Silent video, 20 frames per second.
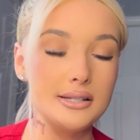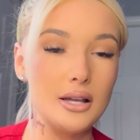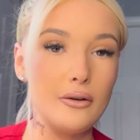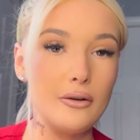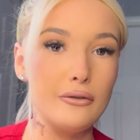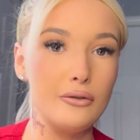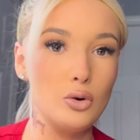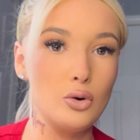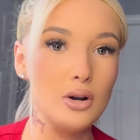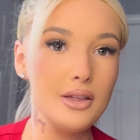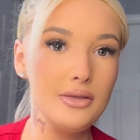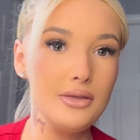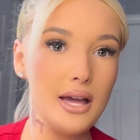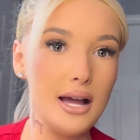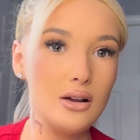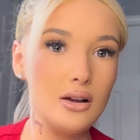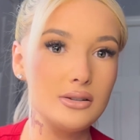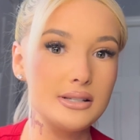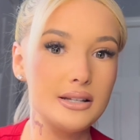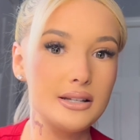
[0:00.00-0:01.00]

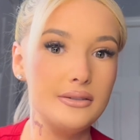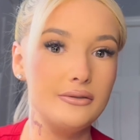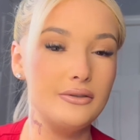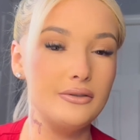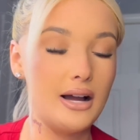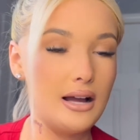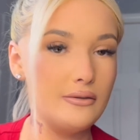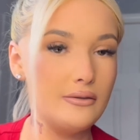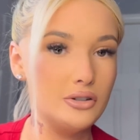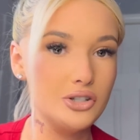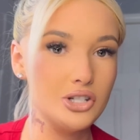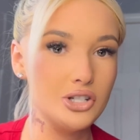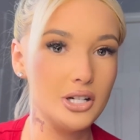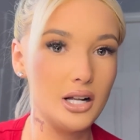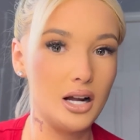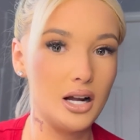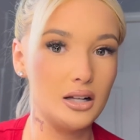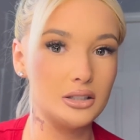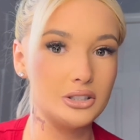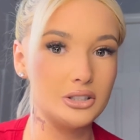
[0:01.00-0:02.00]

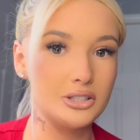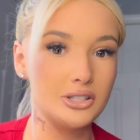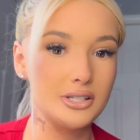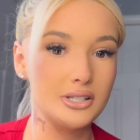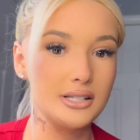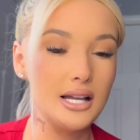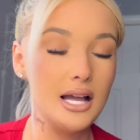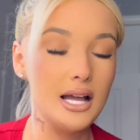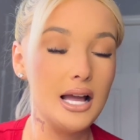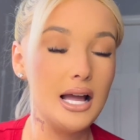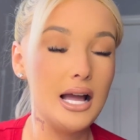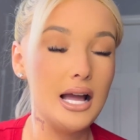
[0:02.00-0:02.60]
$4,500.